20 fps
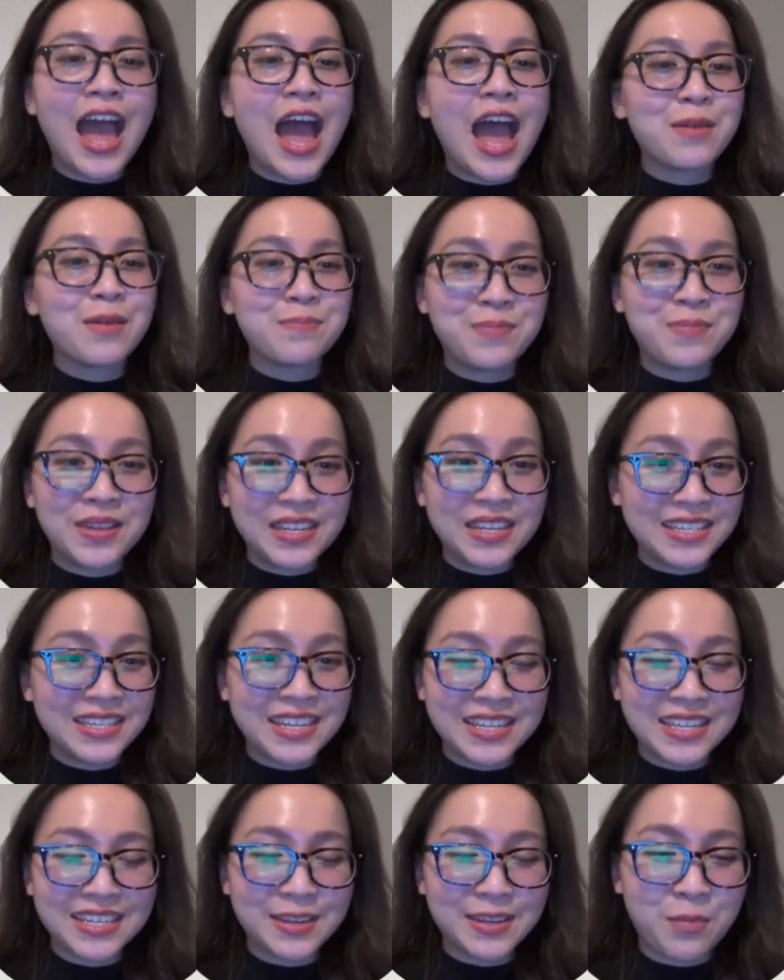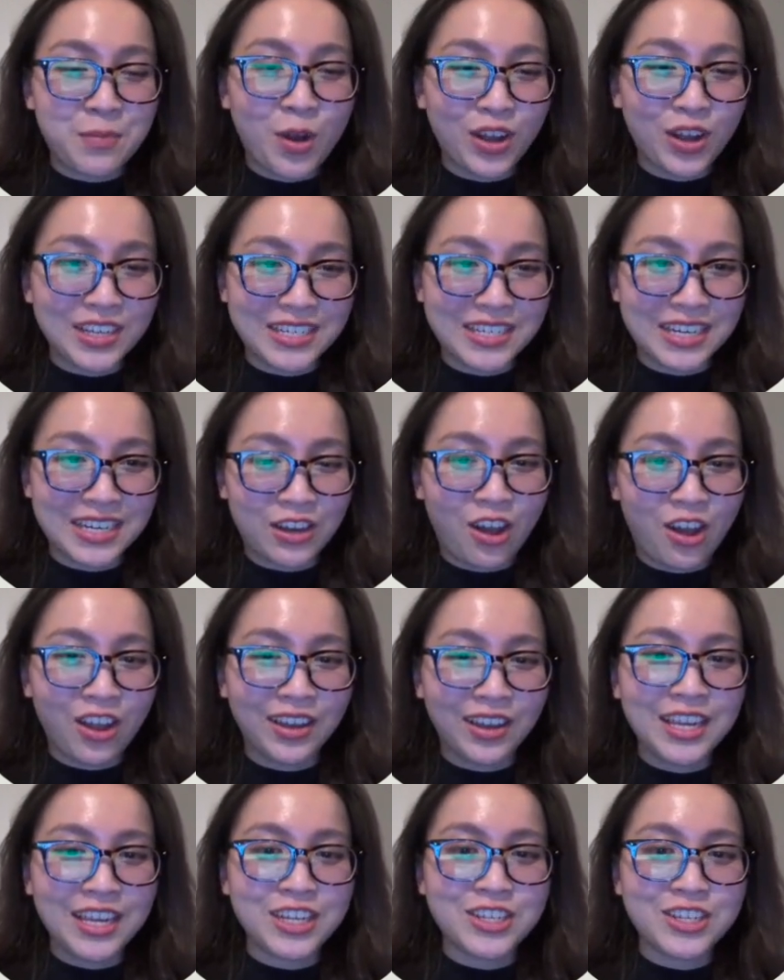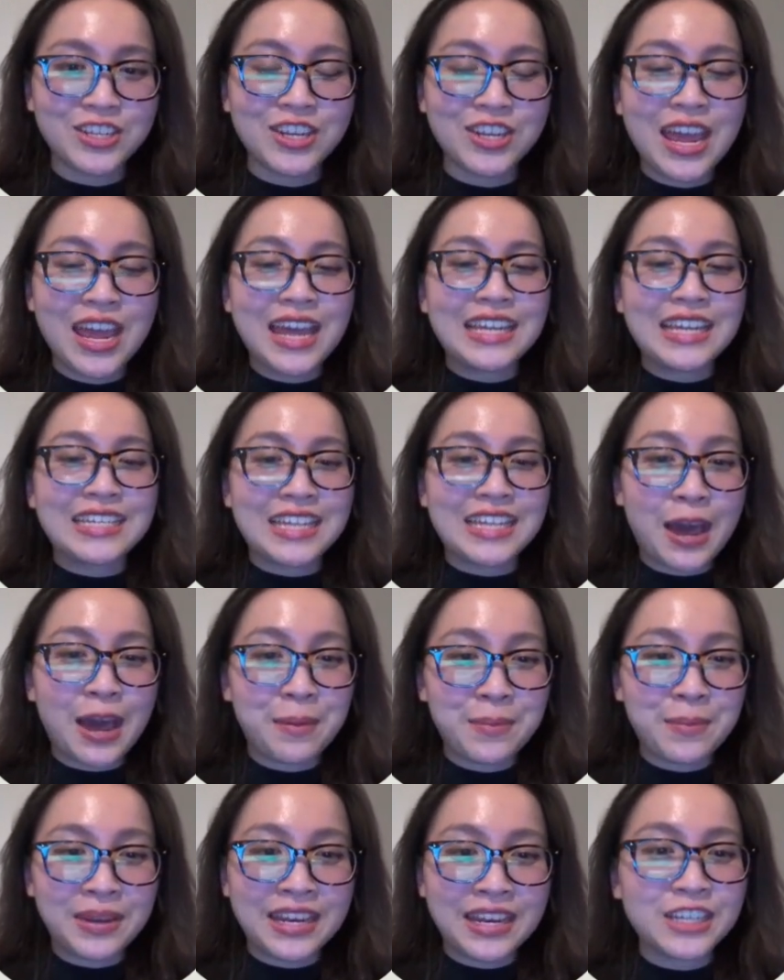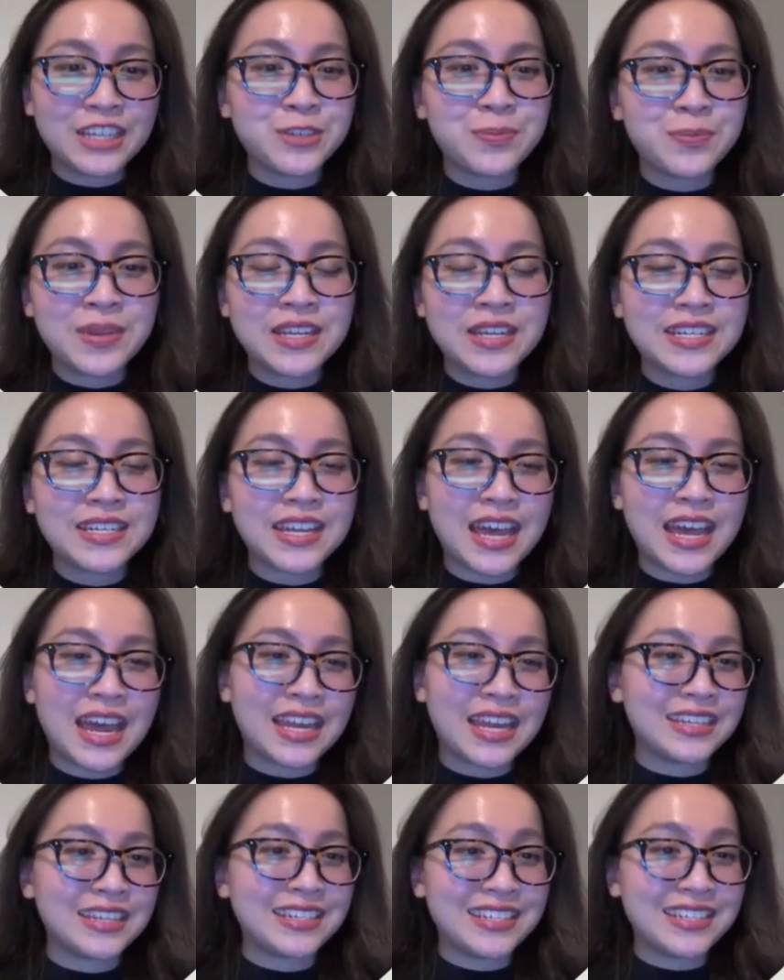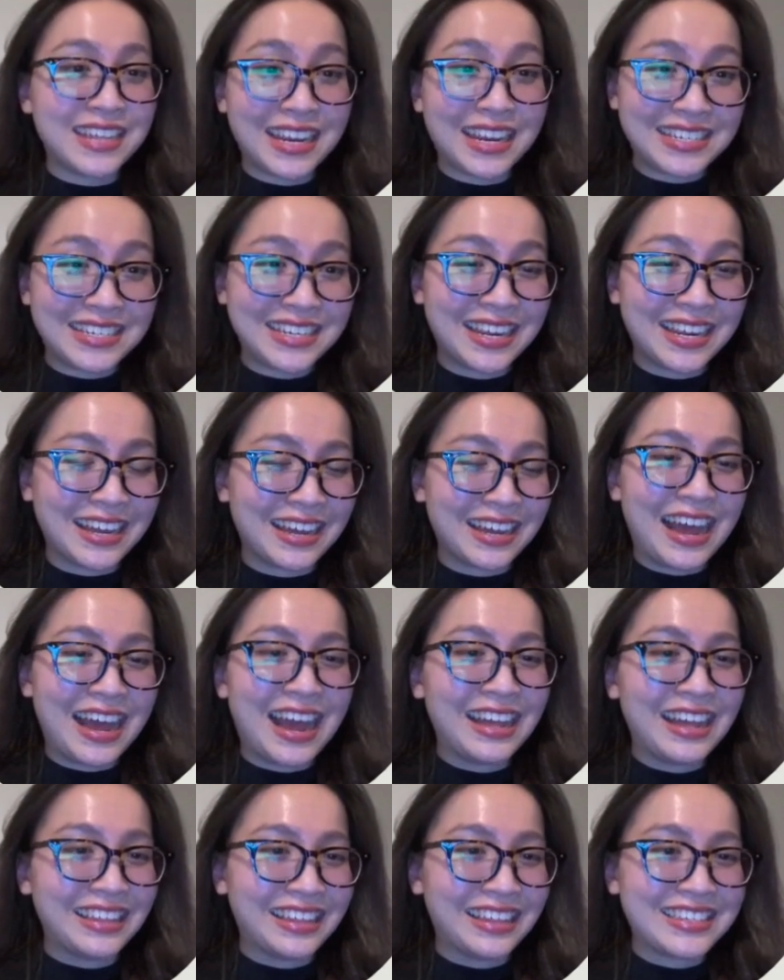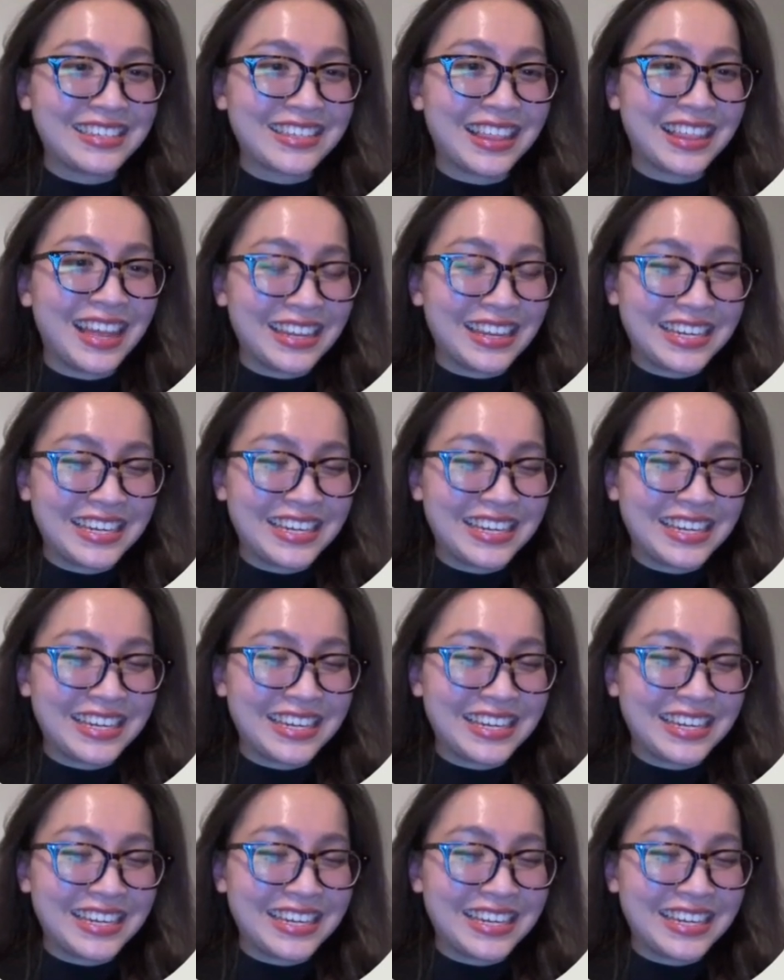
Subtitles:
business and marketing knowledge, time management, and data analytic